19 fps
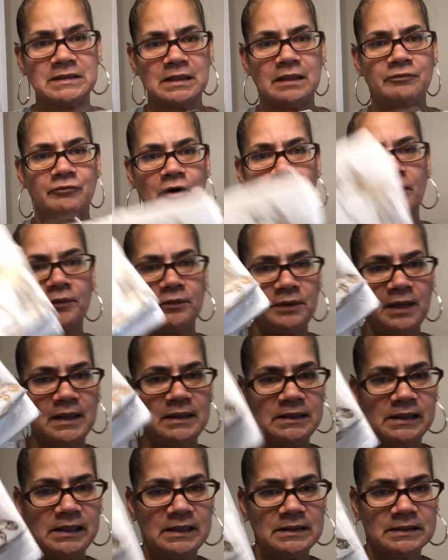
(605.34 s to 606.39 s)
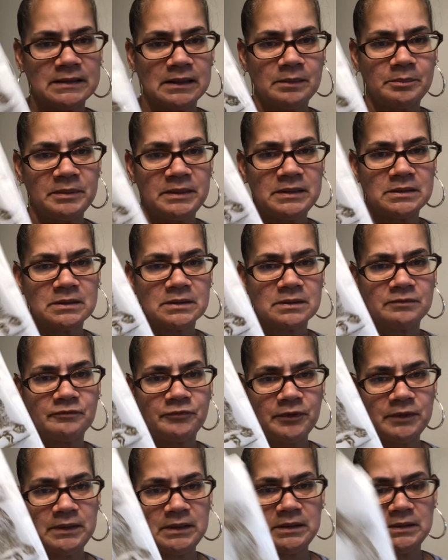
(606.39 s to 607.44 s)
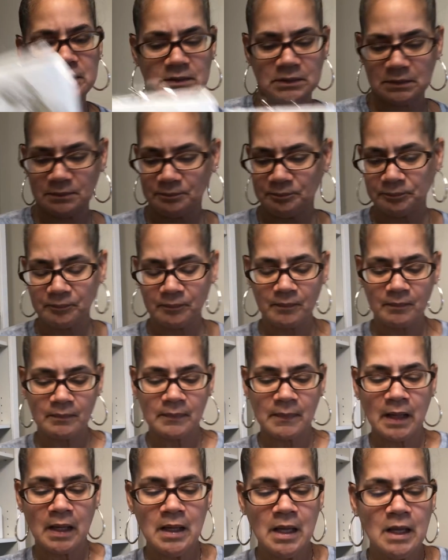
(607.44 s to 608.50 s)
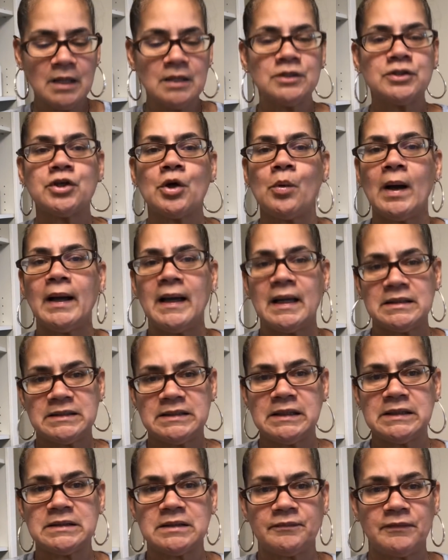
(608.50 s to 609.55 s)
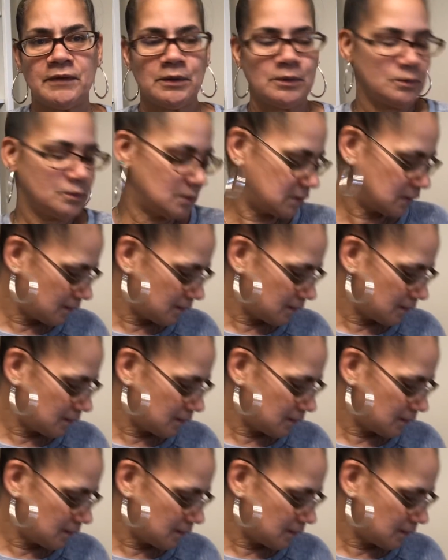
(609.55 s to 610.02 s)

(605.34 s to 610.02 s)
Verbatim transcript: cent rather, 98 cent a piece for these. So I got six of those.